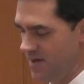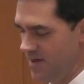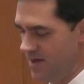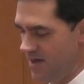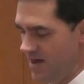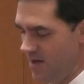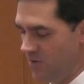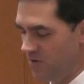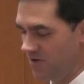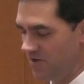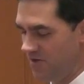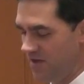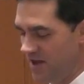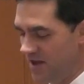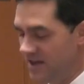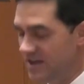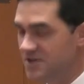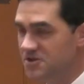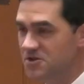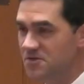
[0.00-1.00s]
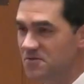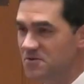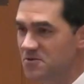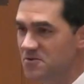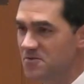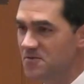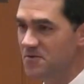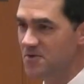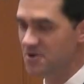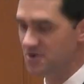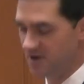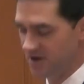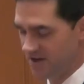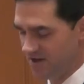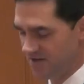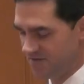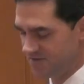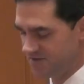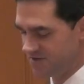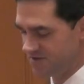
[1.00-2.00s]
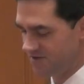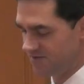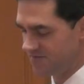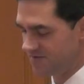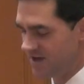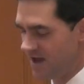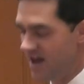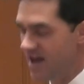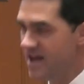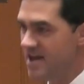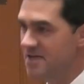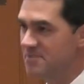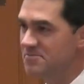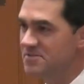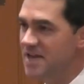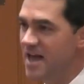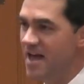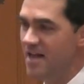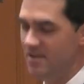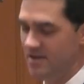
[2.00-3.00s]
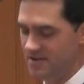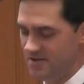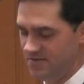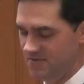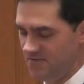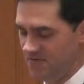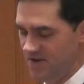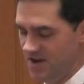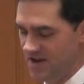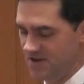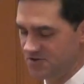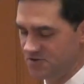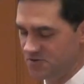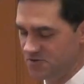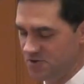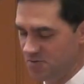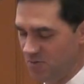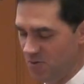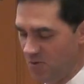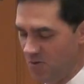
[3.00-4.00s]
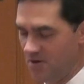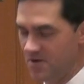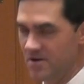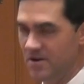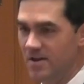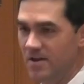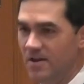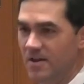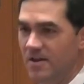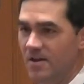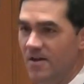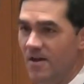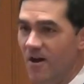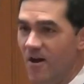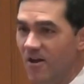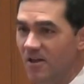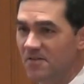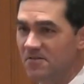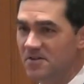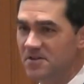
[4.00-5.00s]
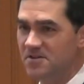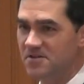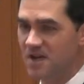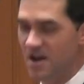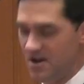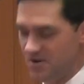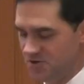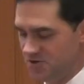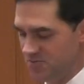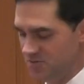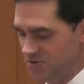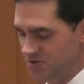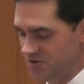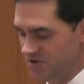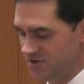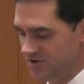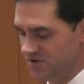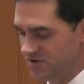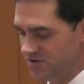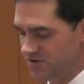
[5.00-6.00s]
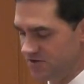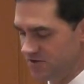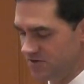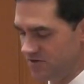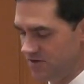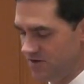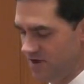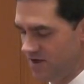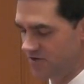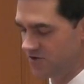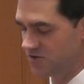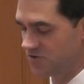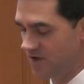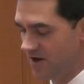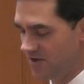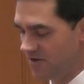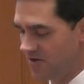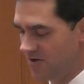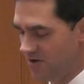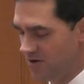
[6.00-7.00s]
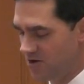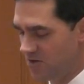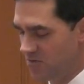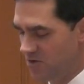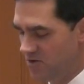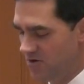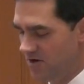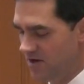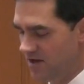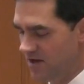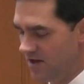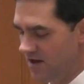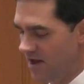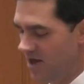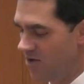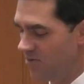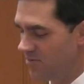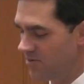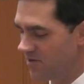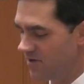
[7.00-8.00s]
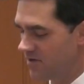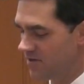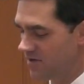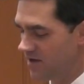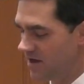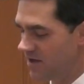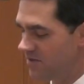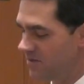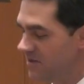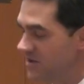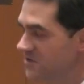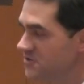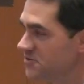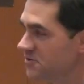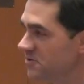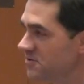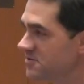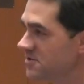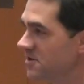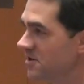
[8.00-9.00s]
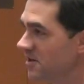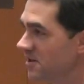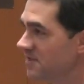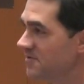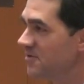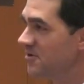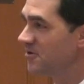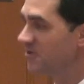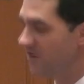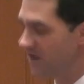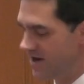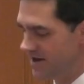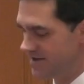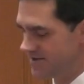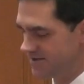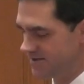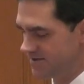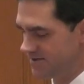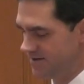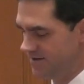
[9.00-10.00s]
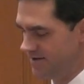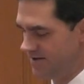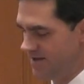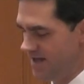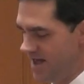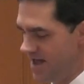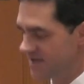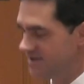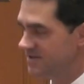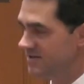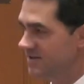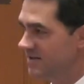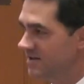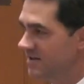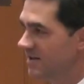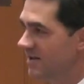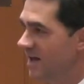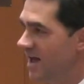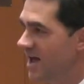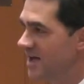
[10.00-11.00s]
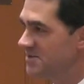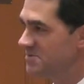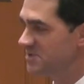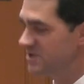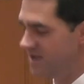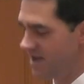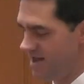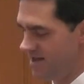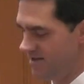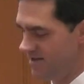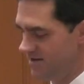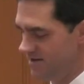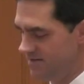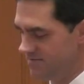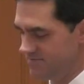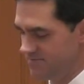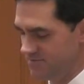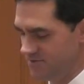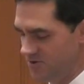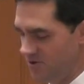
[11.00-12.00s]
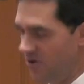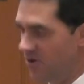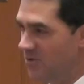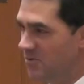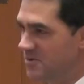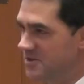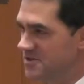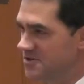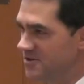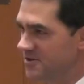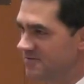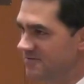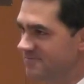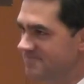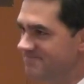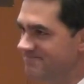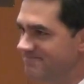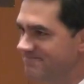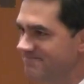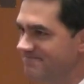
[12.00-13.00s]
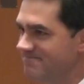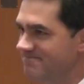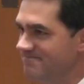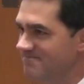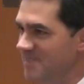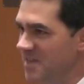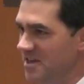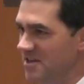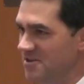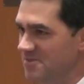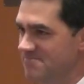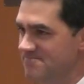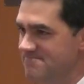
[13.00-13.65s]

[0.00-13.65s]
I want to thank each of you for your gifts of time, talent, and financial support. All of these contributions strengthen our community and help the cathedral to deliver grace, excellence, and hospitality to all we serve. Thank you.